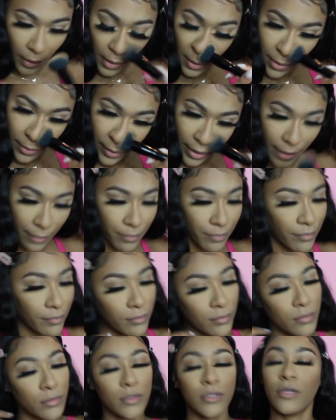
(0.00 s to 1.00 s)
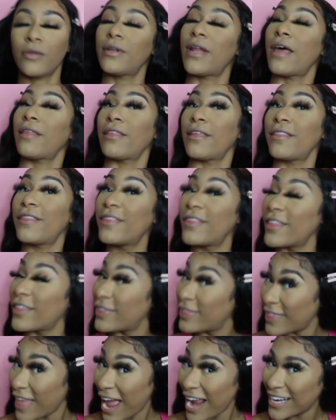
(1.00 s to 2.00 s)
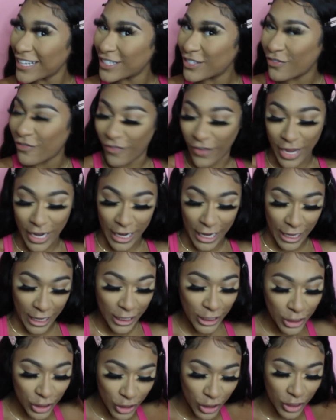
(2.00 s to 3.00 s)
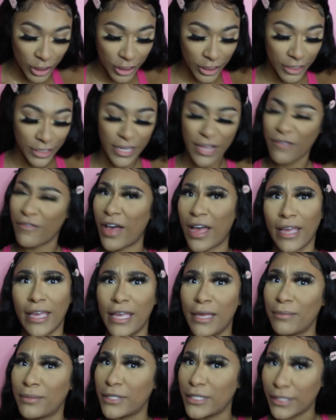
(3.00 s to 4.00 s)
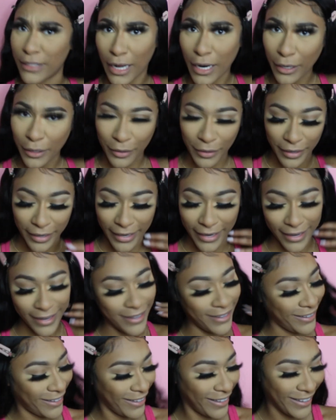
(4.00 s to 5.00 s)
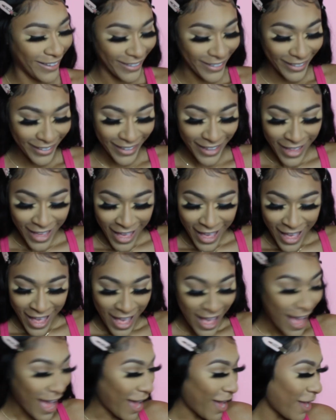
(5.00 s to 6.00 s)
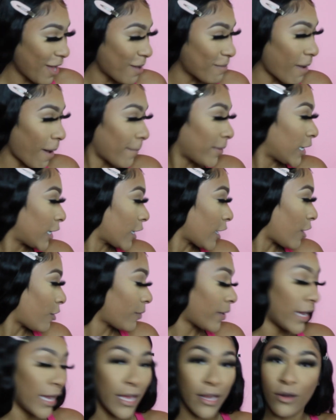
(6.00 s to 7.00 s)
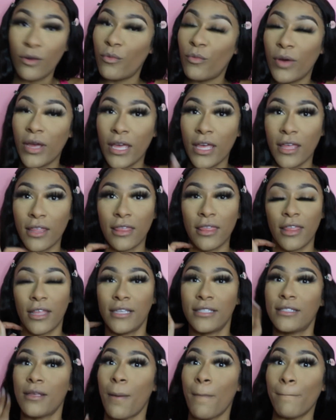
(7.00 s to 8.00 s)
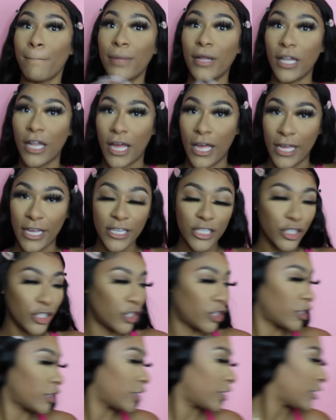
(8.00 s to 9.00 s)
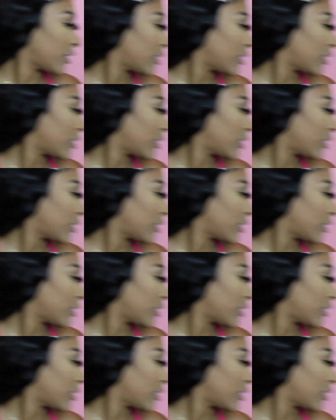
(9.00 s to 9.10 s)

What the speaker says: Okay, so now that that is finished, if I keep stuttering, I'm gonna go in with some blush.